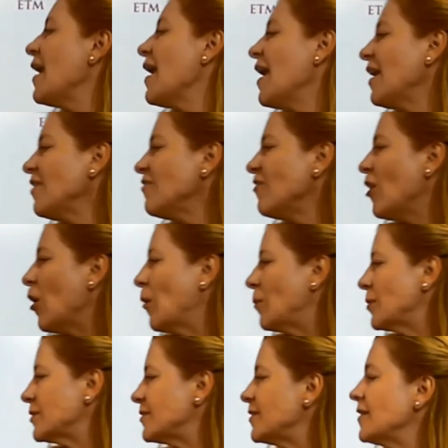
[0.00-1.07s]
And the
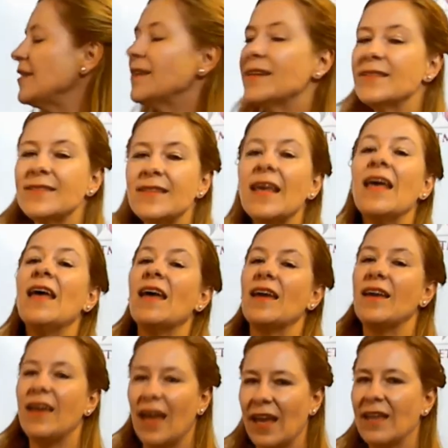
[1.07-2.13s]
opposite is
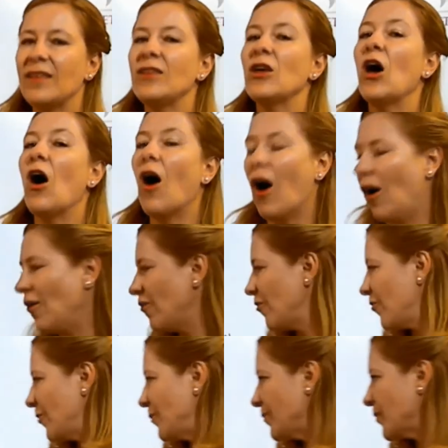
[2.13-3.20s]
get
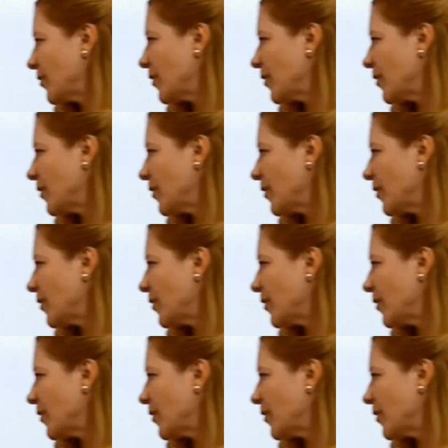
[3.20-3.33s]
off.